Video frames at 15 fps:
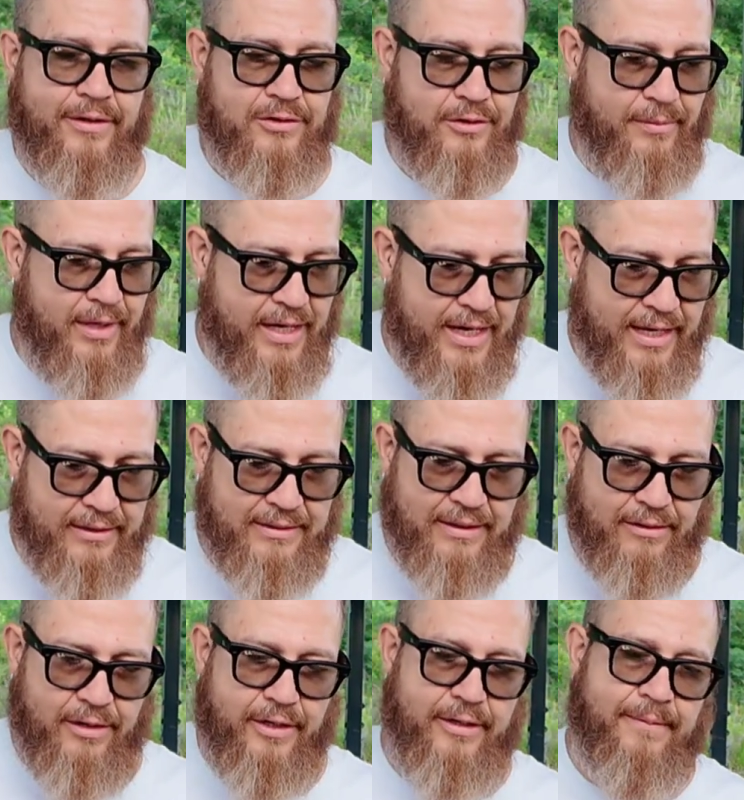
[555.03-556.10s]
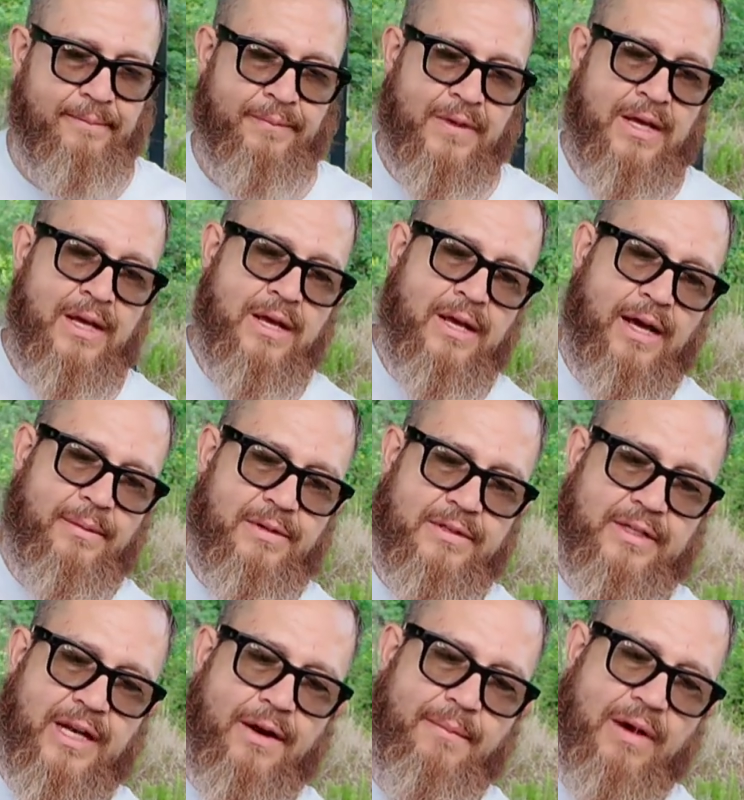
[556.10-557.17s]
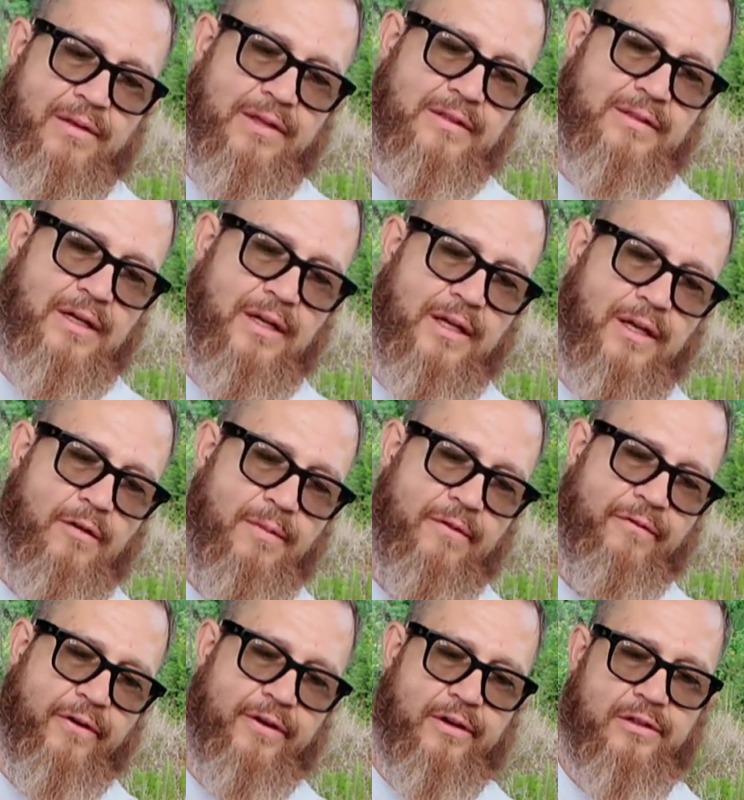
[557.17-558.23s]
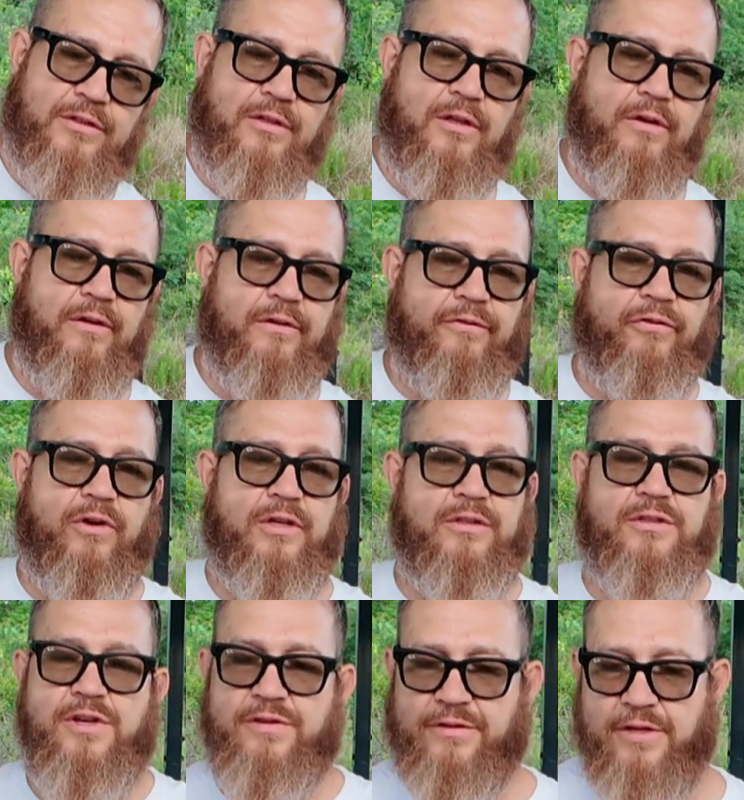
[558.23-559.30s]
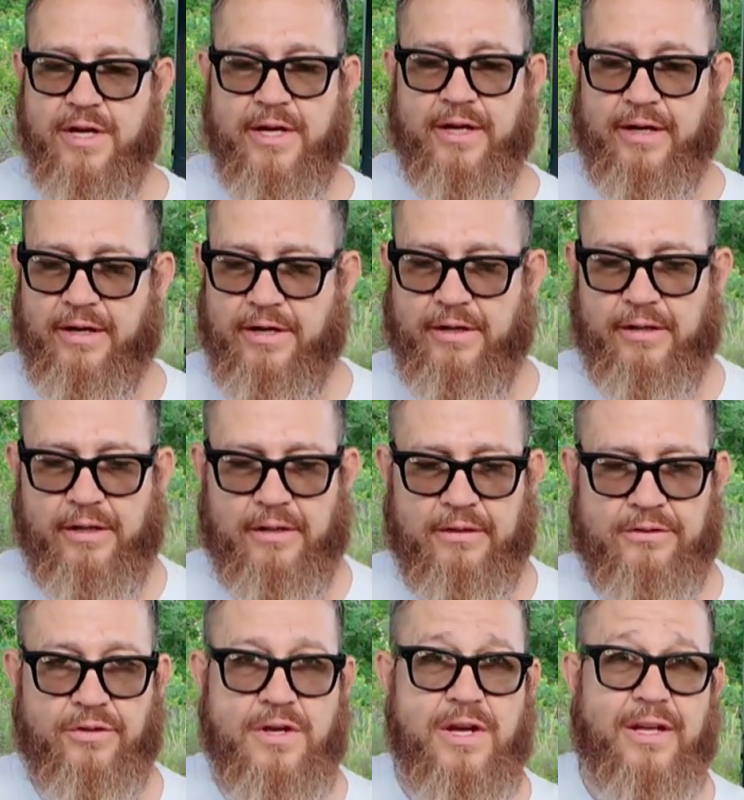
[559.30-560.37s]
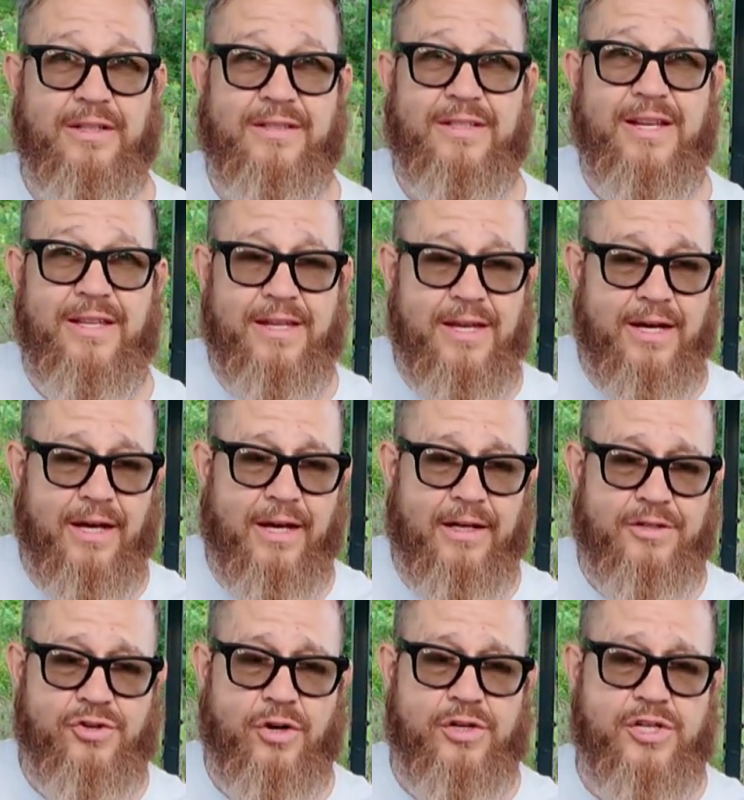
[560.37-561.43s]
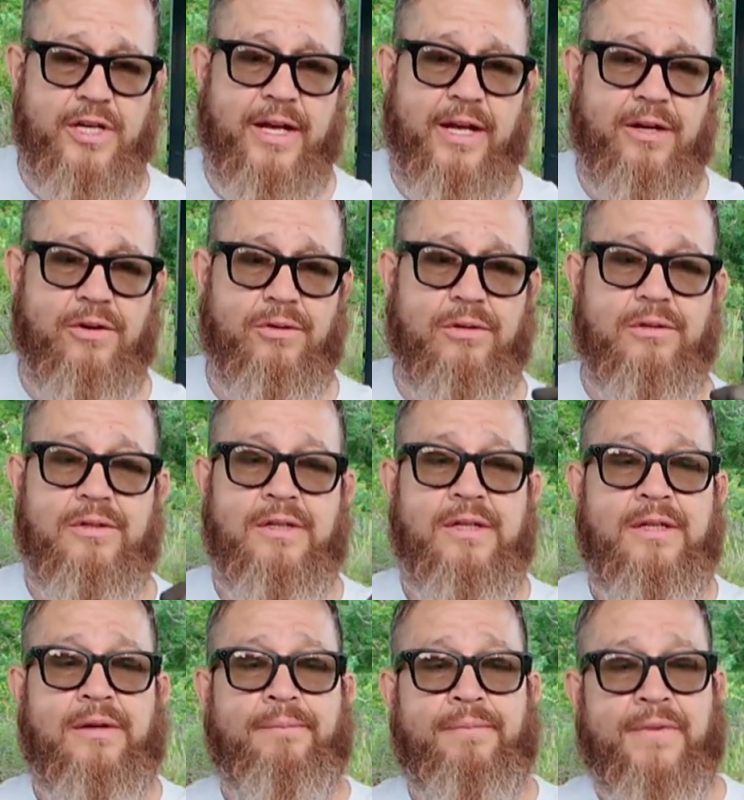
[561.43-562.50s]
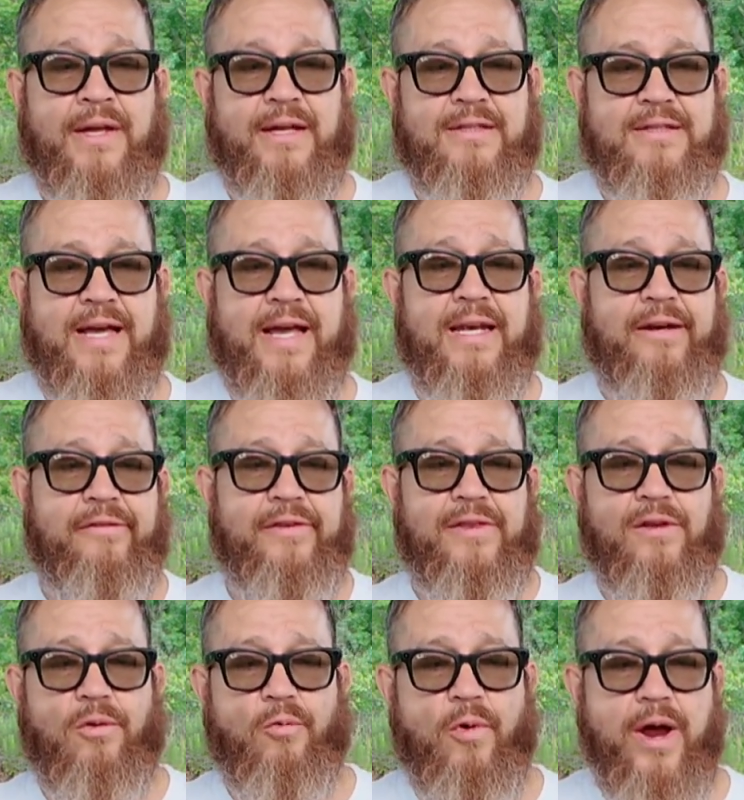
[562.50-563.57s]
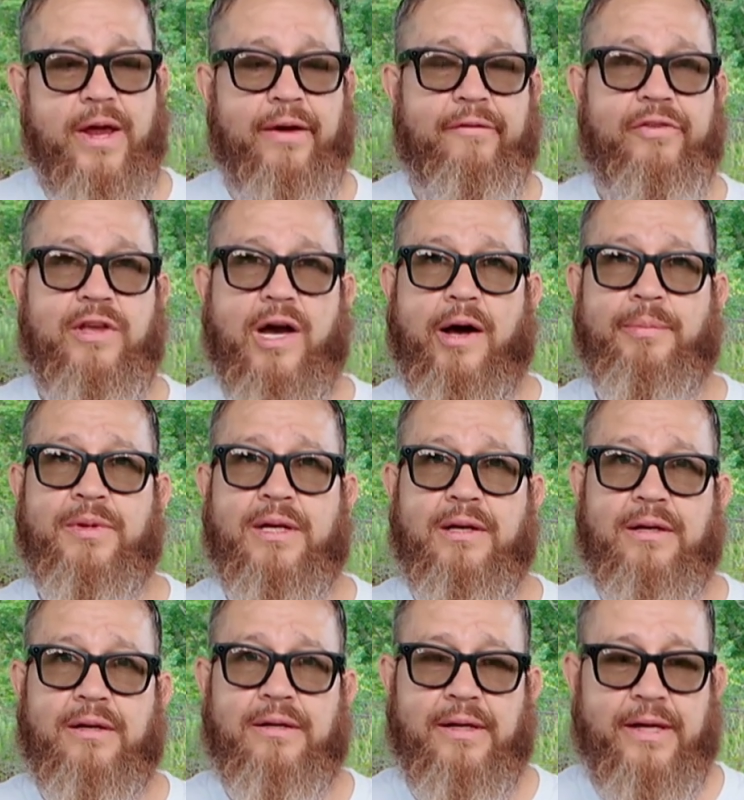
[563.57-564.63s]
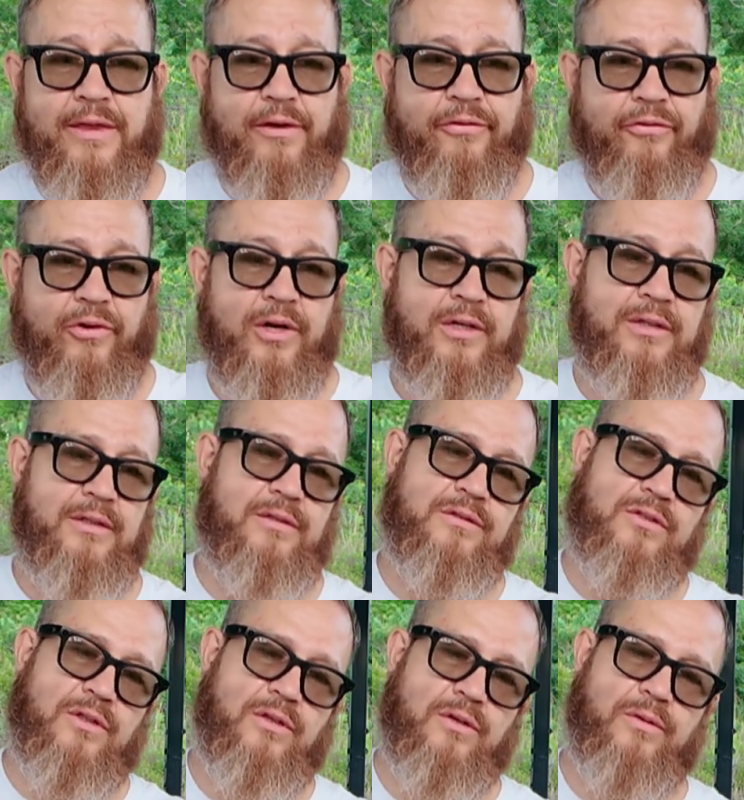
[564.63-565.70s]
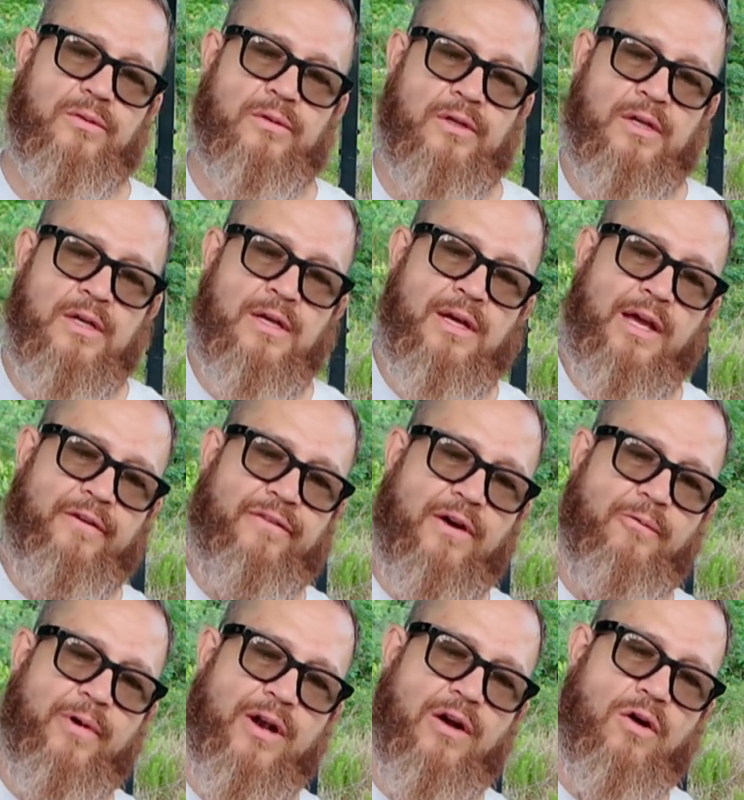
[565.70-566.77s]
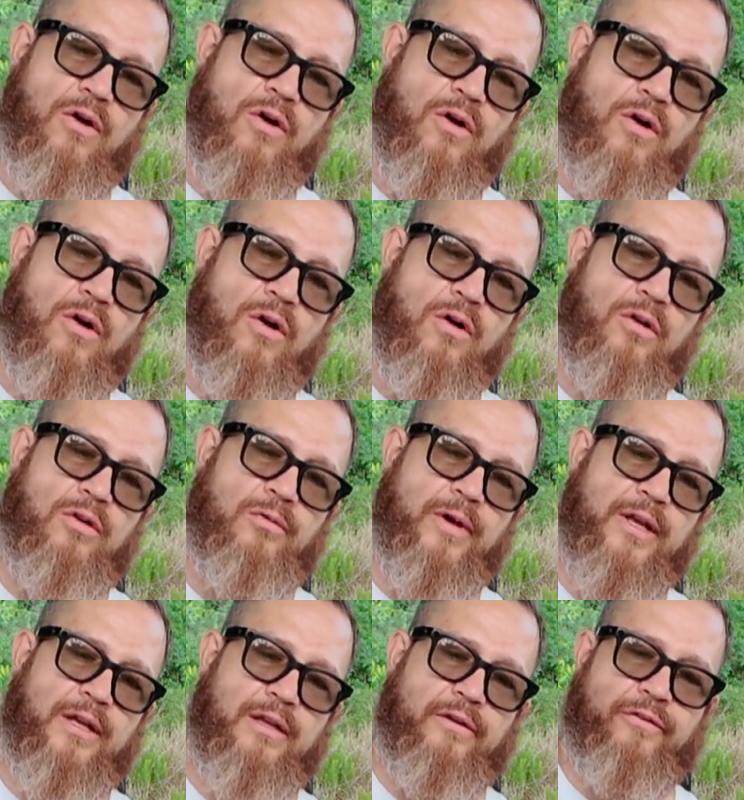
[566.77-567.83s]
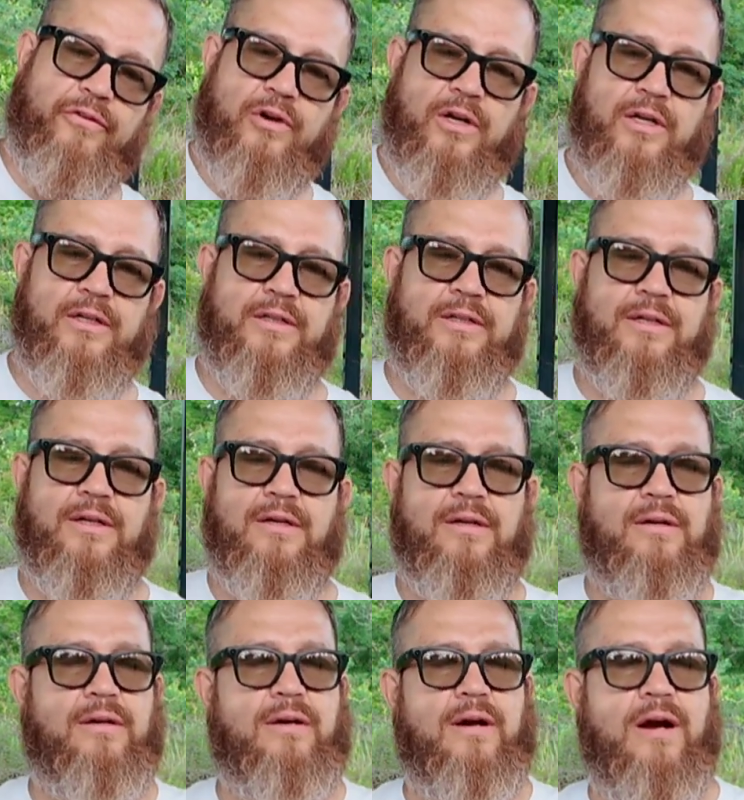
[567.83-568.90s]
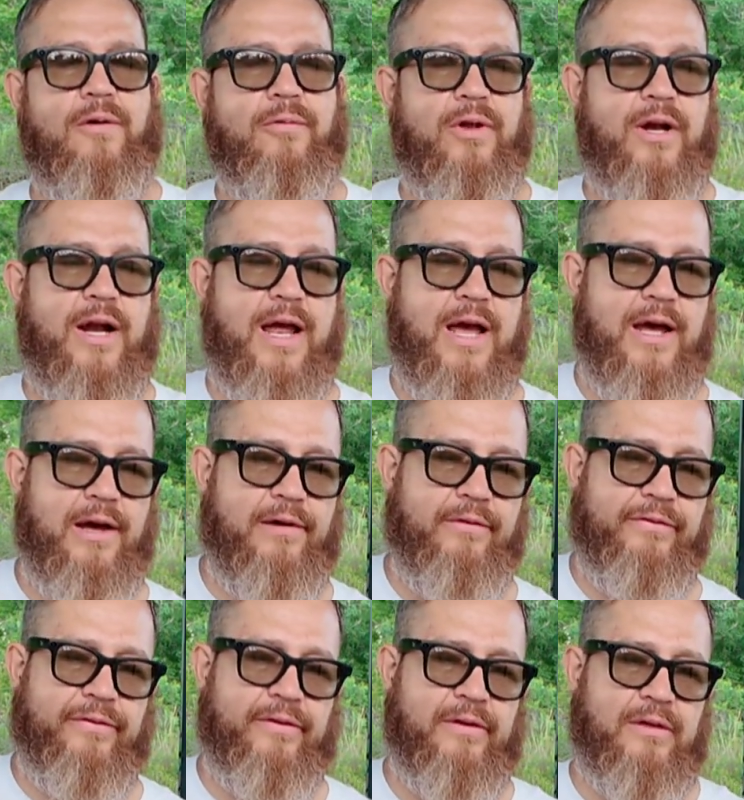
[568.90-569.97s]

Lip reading: there's so many ants out here. I'm just gonna mount this a little bit further to the front so you can see the charging handle. It's kind of in the way of the optic in the front. So if I went all the way to the front, I wouldn't have